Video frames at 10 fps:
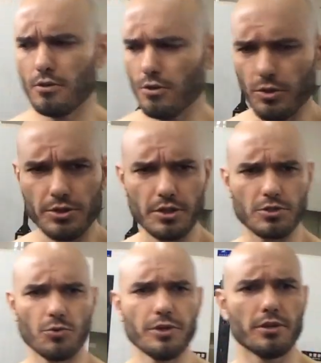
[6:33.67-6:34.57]
Who is this
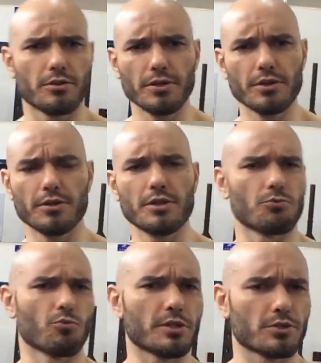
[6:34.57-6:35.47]
queer thinking he
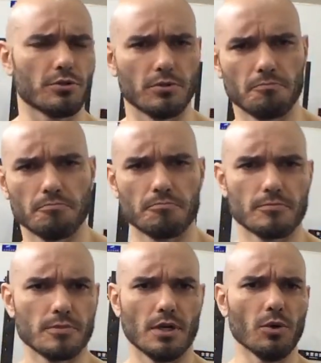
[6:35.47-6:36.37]
can wrestle?
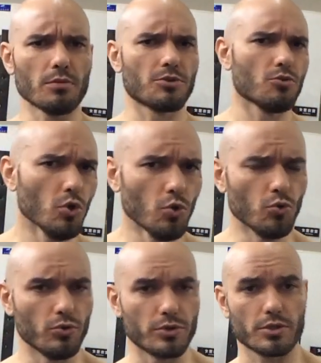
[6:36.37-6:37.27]
I want him to
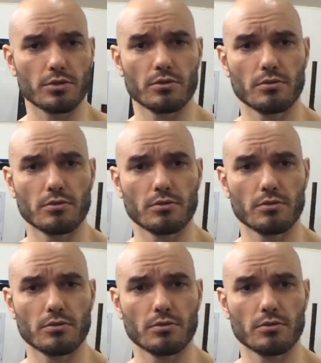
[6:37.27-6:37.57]
lose.